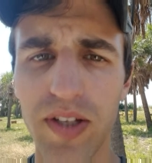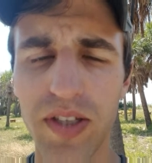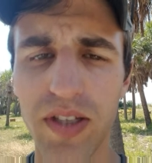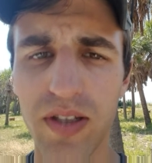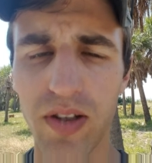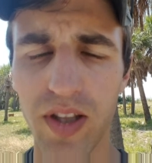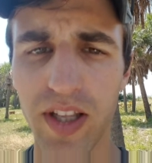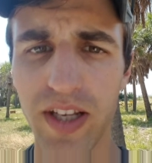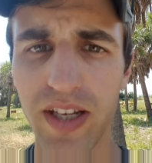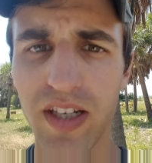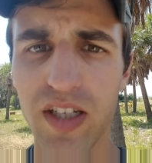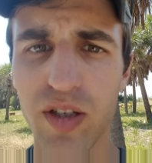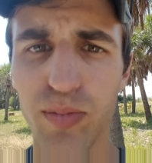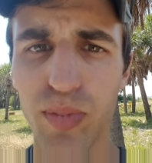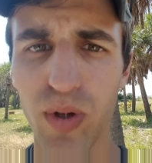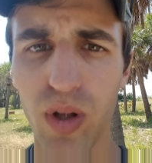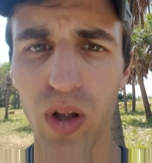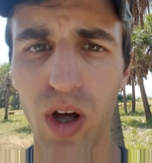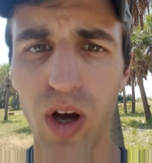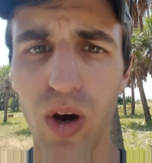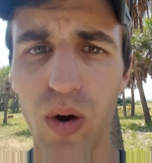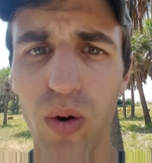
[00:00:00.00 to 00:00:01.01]
linked
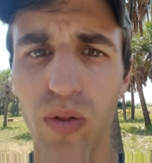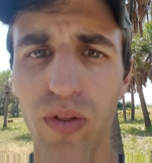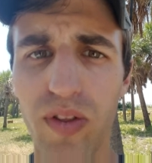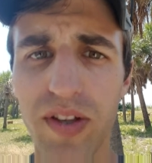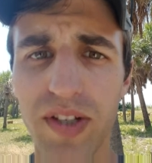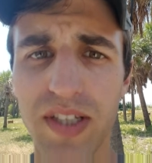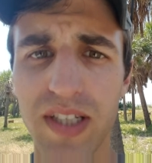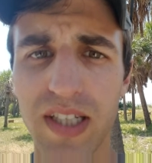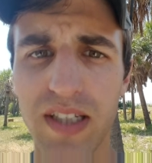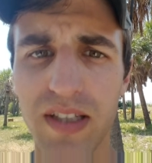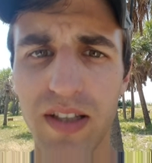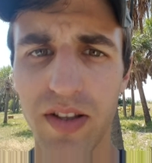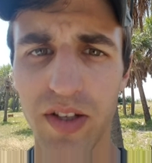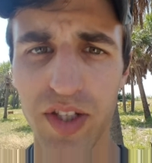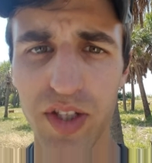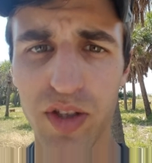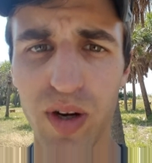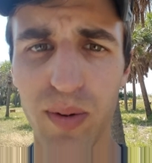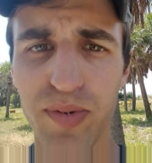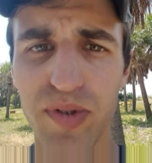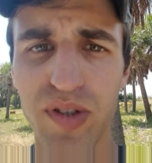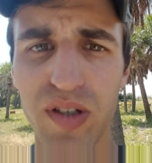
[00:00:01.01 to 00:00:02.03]
below this in the
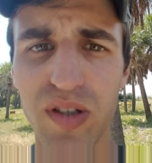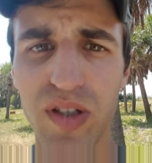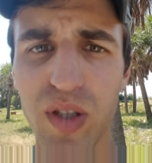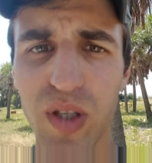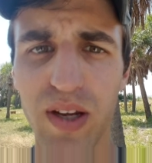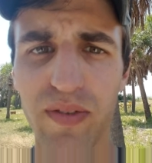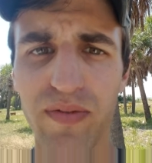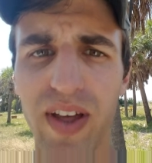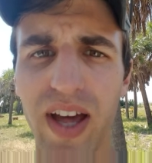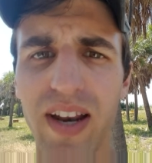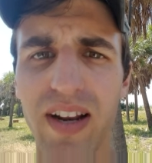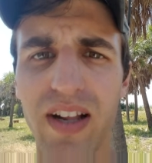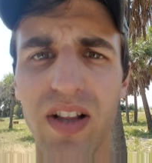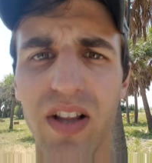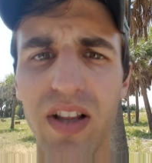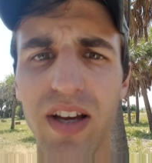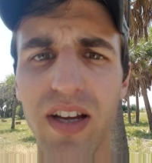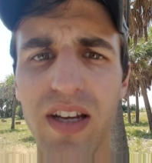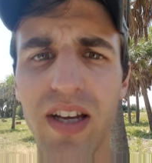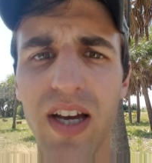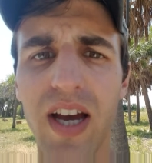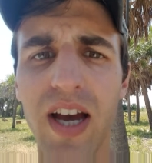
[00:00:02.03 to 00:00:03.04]
description, so give that a
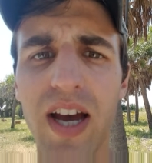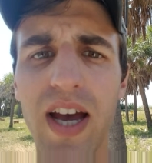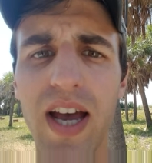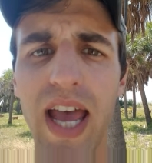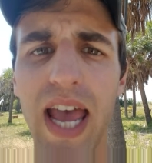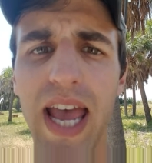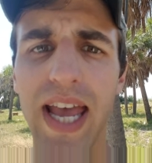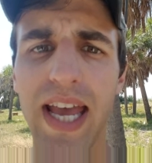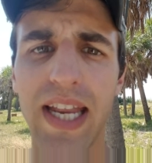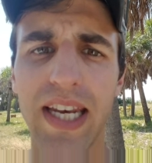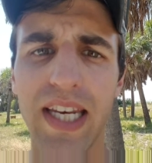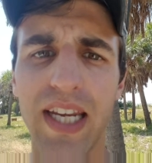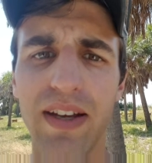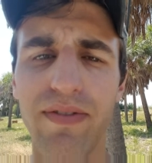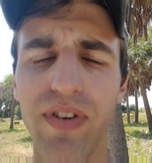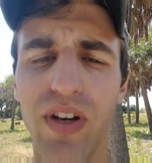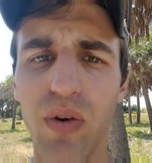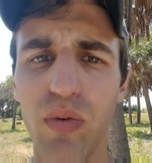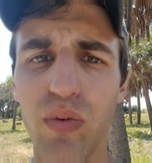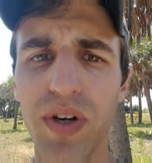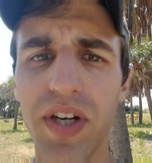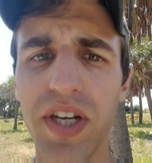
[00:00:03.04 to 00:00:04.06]
click and give it
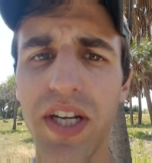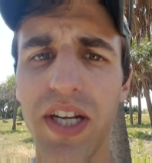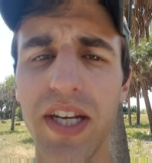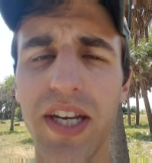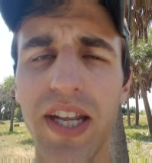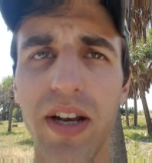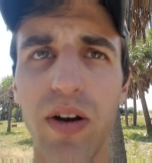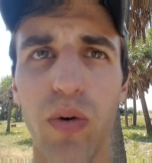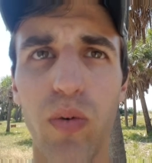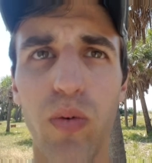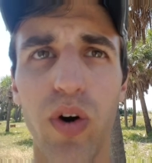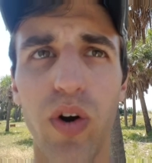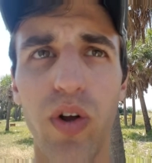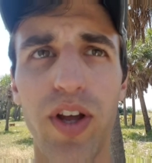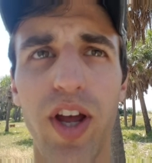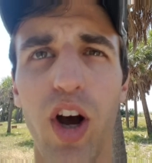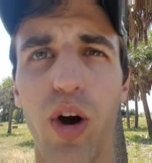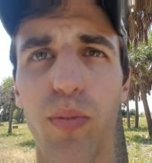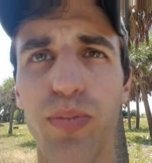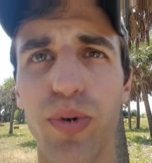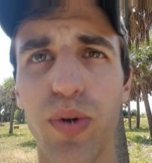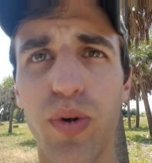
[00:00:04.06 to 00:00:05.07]
a read. It'll really
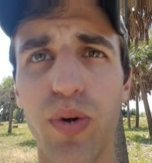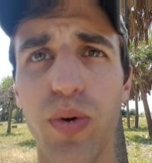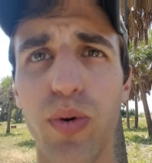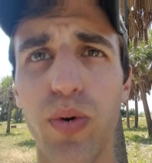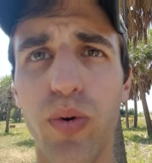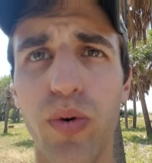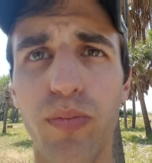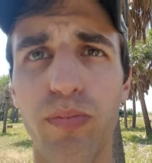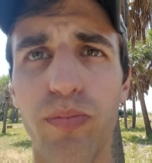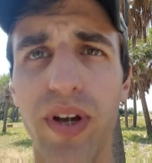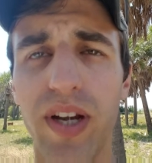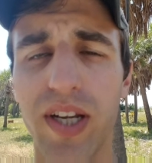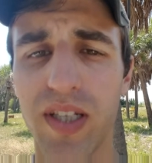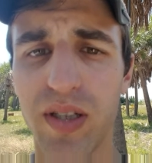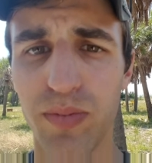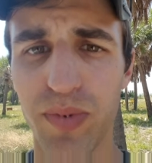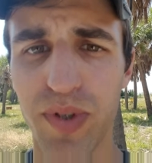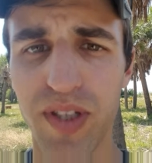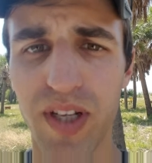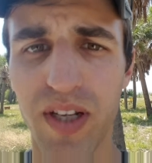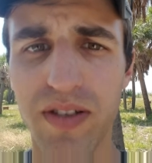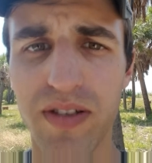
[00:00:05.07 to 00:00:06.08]
help you make some
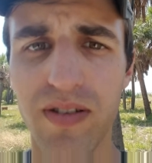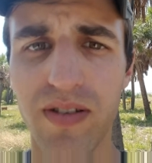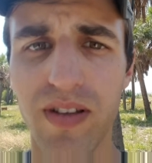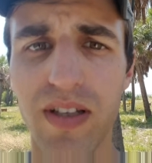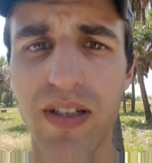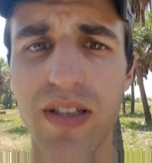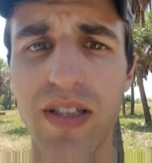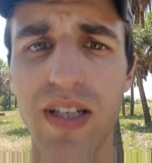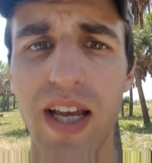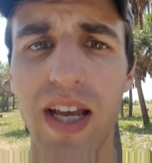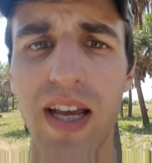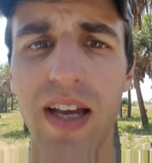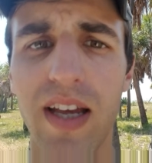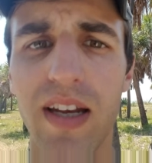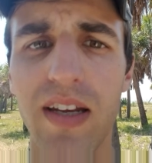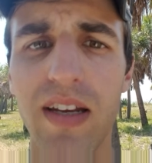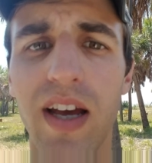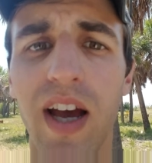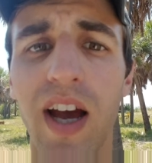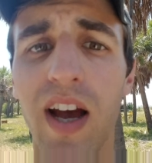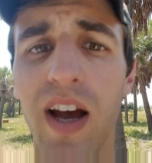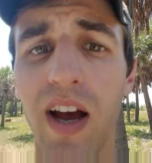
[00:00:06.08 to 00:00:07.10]
sense of this.
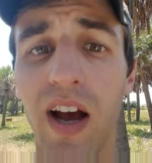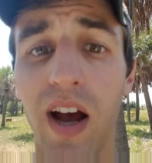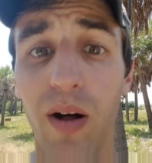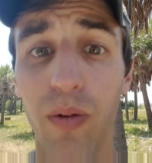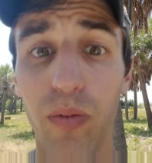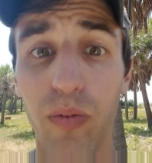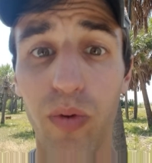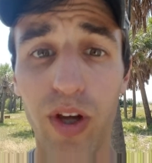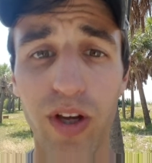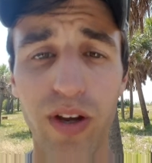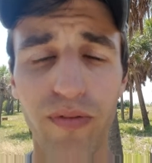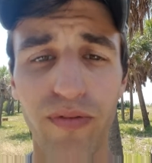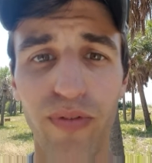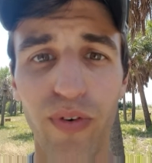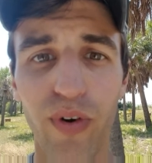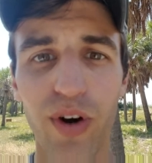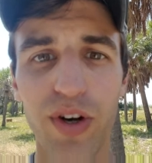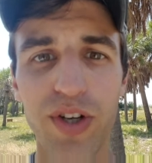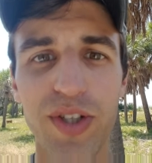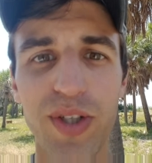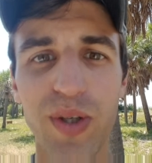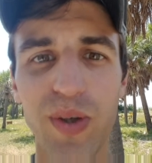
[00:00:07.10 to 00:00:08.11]
And I'm looking
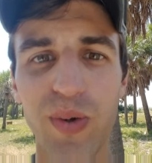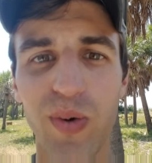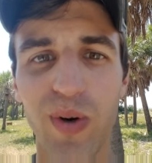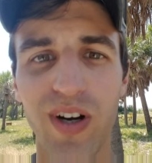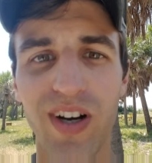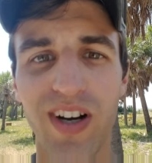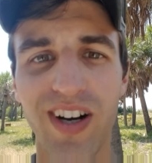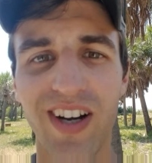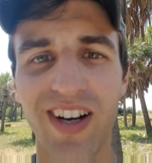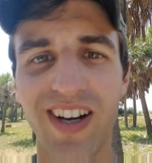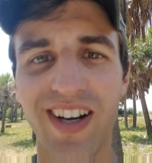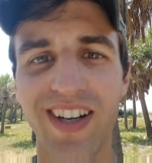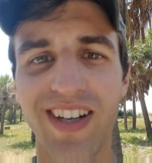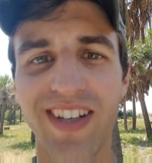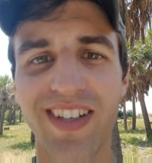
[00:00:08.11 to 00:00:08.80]
forward to uh,